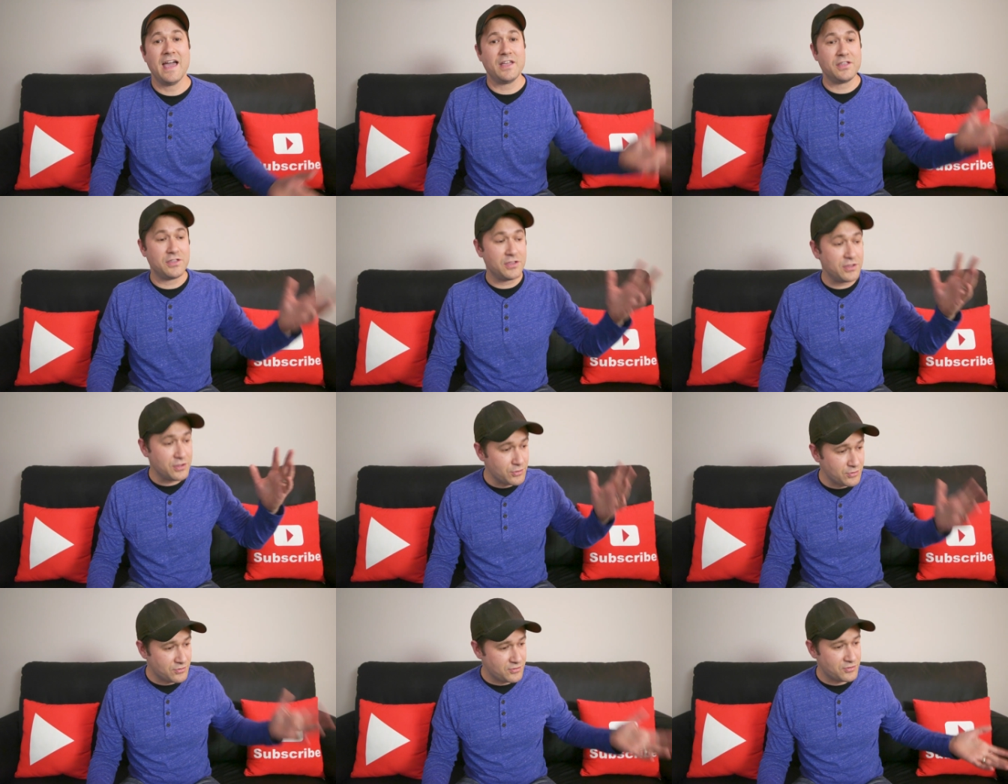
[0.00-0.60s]
And
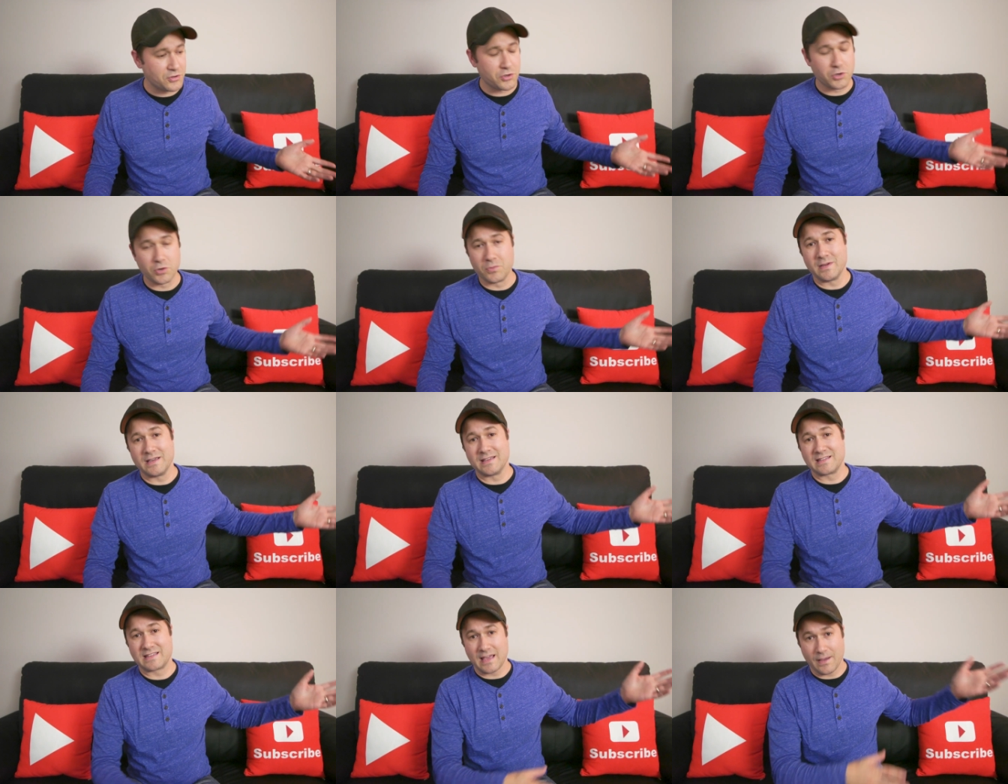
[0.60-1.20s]
YouTube
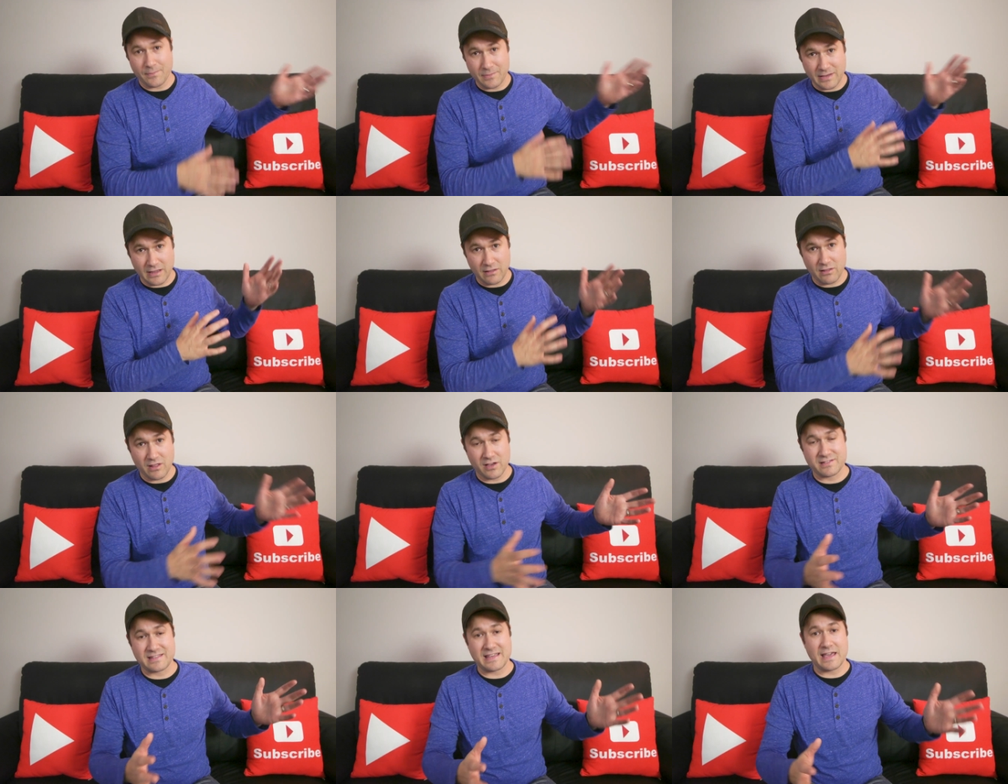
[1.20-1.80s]
is coming
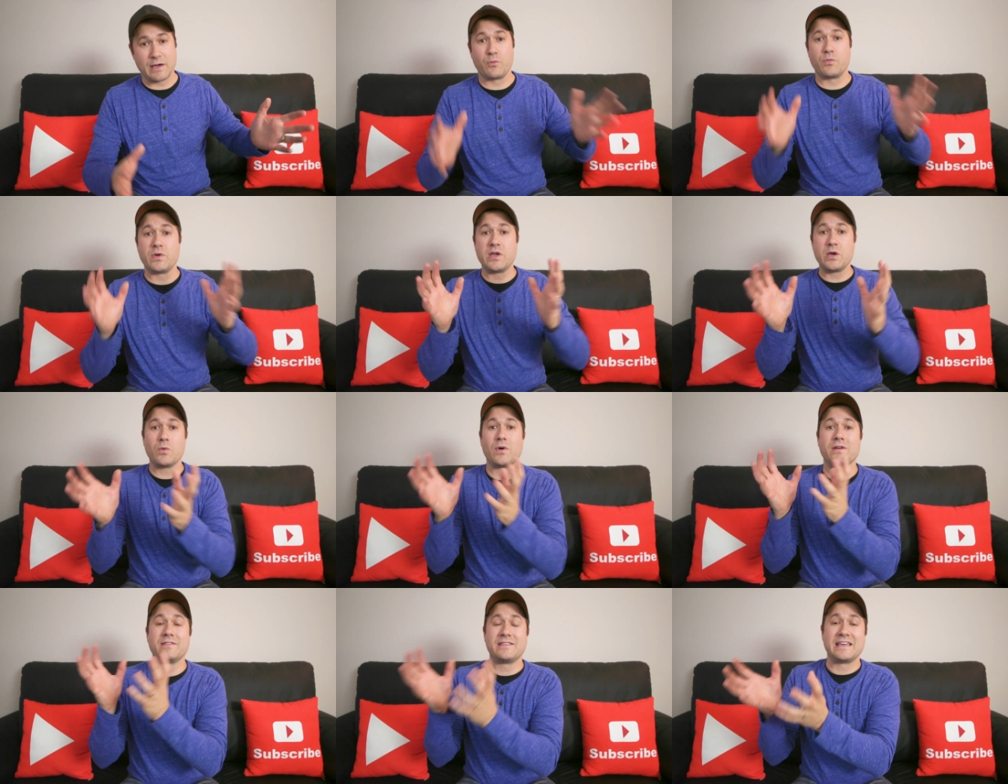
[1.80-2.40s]
along saying, we
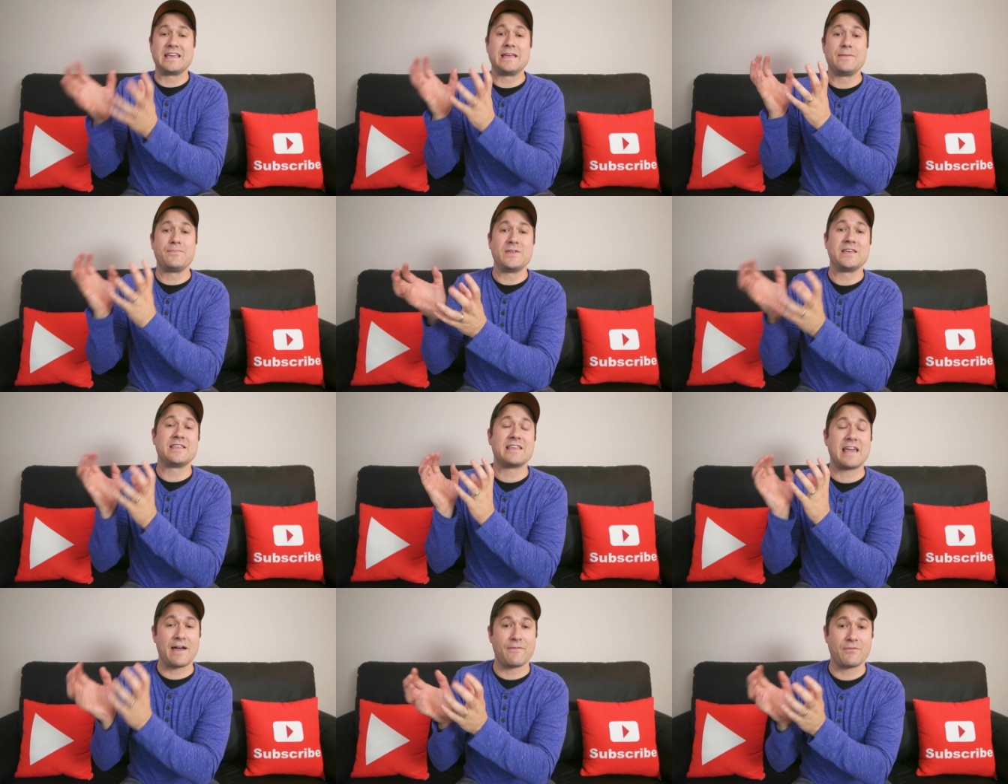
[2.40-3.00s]
want to keep
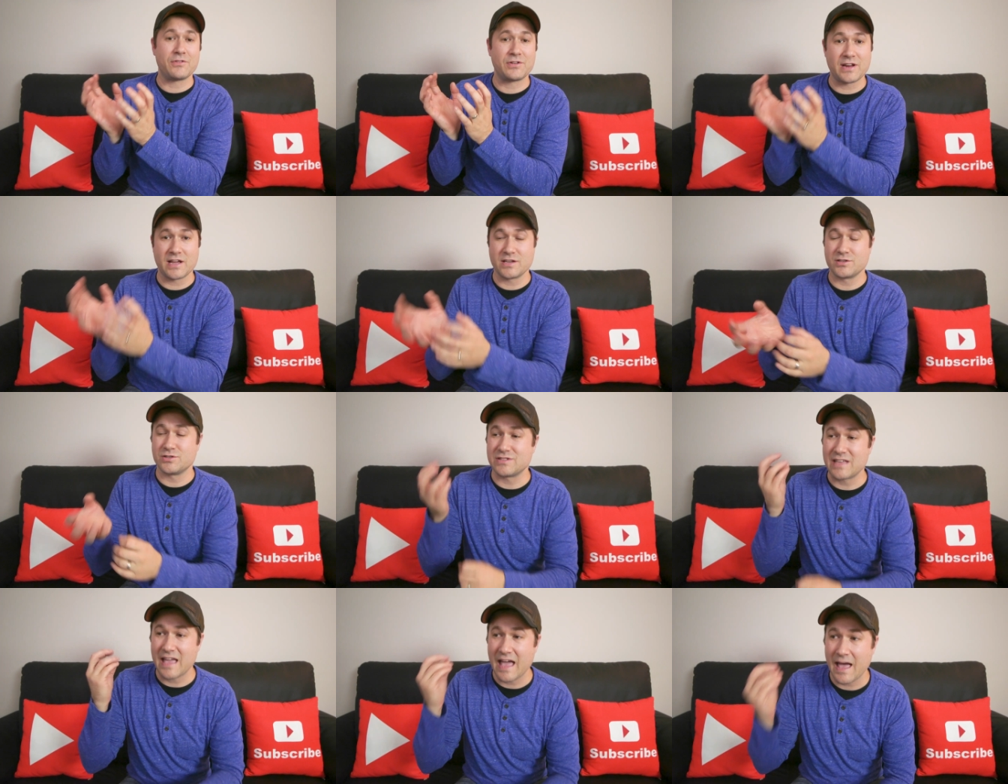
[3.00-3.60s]
these
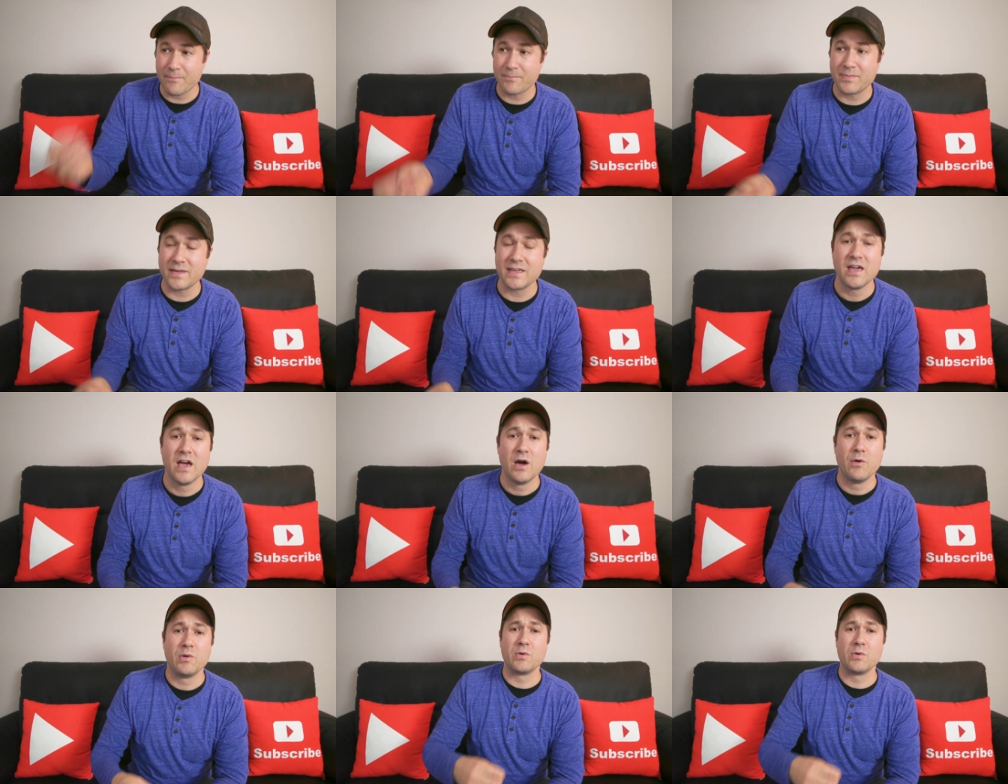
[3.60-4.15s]
advertisers happy.